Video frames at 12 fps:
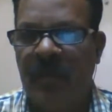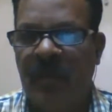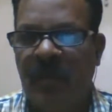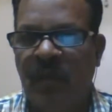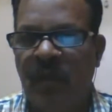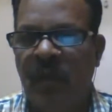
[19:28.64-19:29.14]

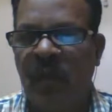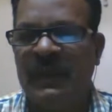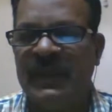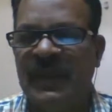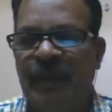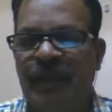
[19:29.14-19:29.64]
growth
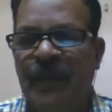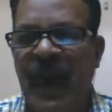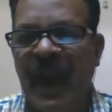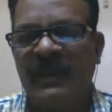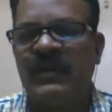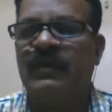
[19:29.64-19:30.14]
is a
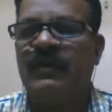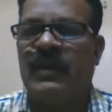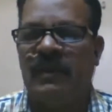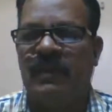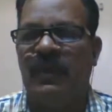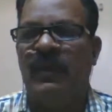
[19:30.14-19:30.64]
part of
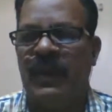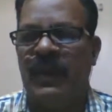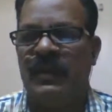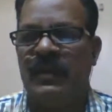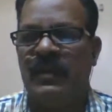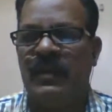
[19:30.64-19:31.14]
development.
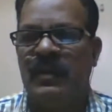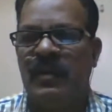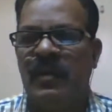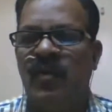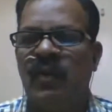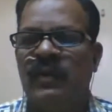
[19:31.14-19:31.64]

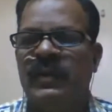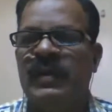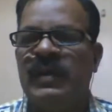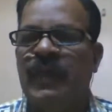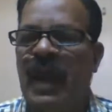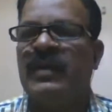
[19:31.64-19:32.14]
Growth is a
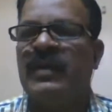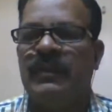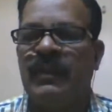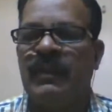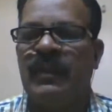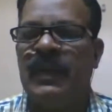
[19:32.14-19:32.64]
part of
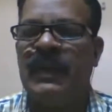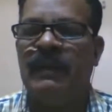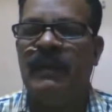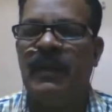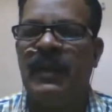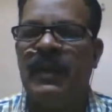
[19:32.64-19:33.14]
development.
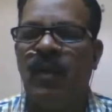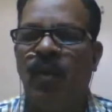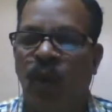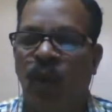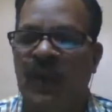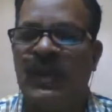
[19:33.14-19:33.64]
Development is a
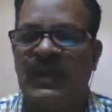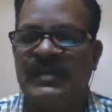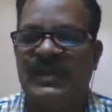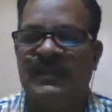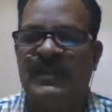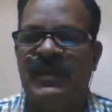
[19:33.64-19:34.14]
whole
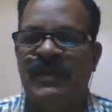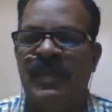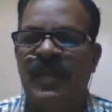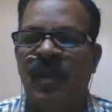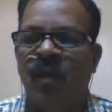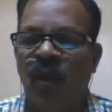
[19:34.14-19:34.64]
concept,
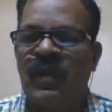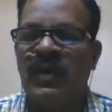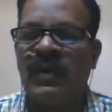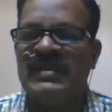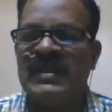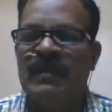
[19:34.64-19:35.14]
whole
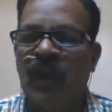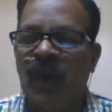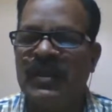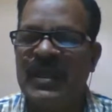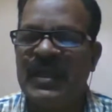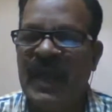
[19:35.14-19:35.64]
concept,
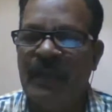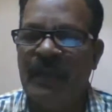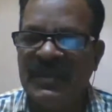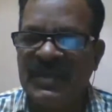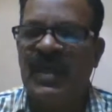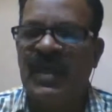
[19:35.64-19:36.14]

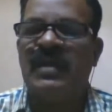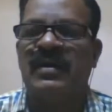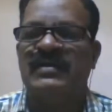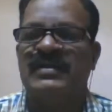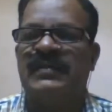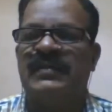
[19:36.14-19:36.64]
multi-dimensional
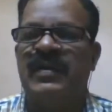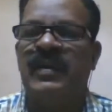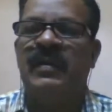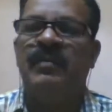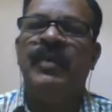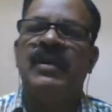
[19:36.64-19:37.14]
concept.
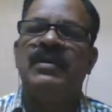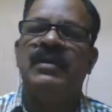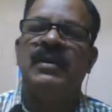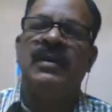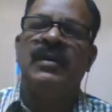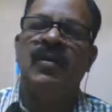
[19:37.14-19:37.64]
But
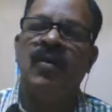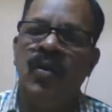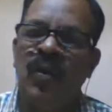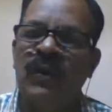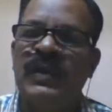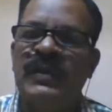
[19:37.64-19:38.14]

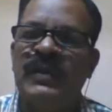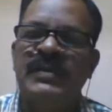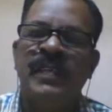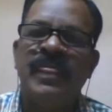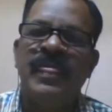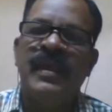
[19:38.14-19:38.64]
growth is
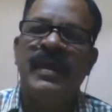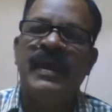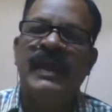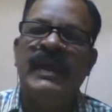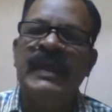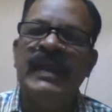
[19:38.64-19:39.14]
a
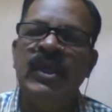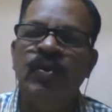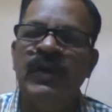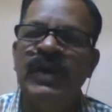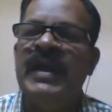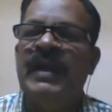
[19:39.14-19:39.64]

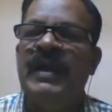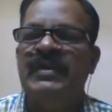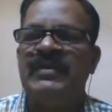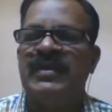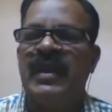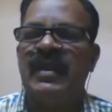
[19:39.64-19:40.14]

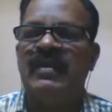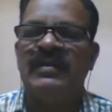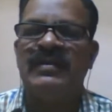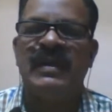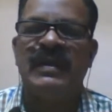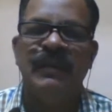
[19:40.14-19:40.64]
unidimensional
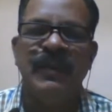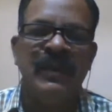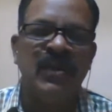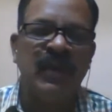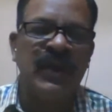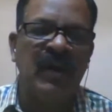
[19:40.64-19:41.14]
concept, mean
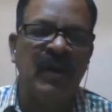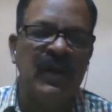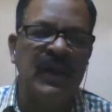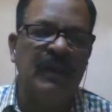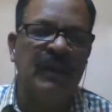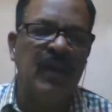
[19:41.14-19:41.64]
talking only
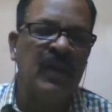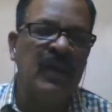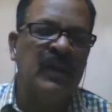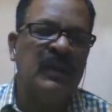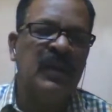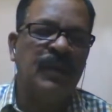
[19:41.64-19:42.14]
about
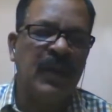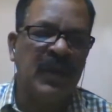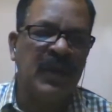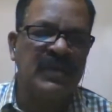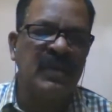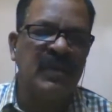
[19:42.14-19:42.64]
the
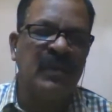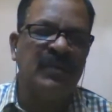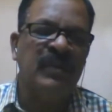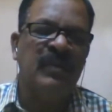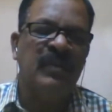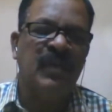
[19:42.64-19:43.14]
production of
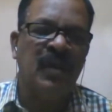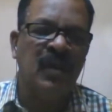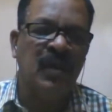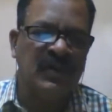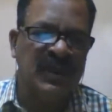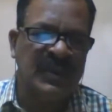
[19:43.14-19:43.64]
uh,
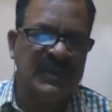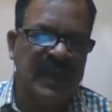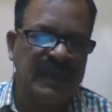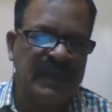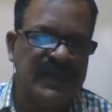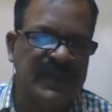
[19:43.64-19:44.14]
goods and
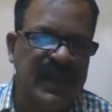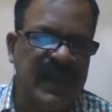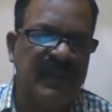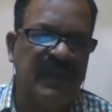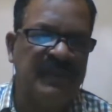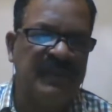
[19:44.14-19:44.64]
service. Anyway,